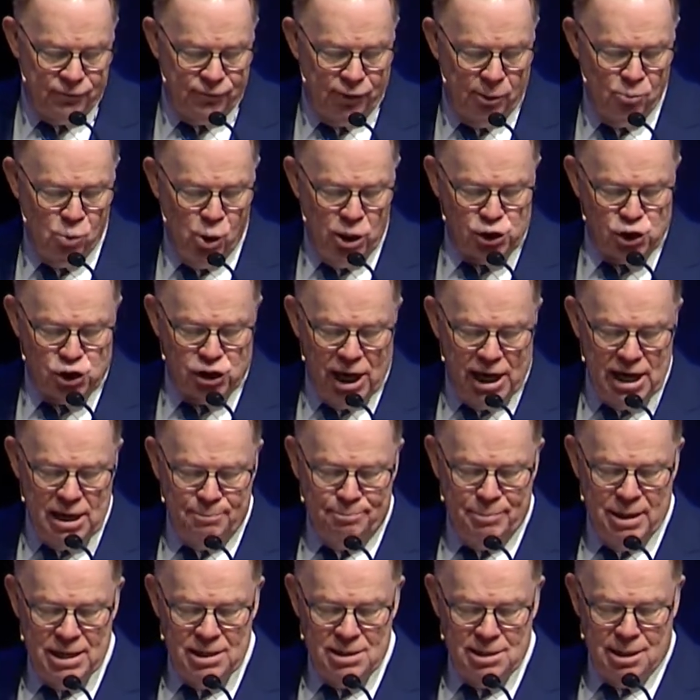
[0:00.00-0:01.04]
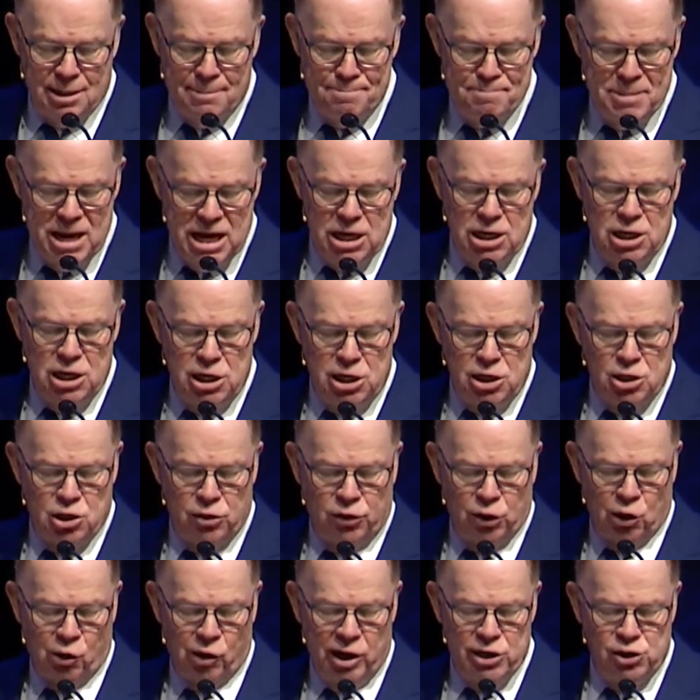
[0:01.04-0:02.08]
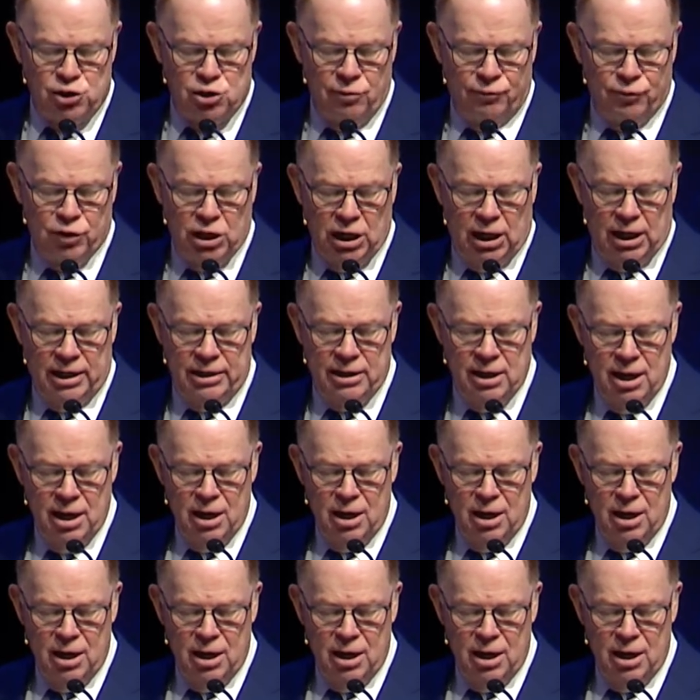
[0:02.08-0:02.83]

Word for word: from which they had been commended to the grace of God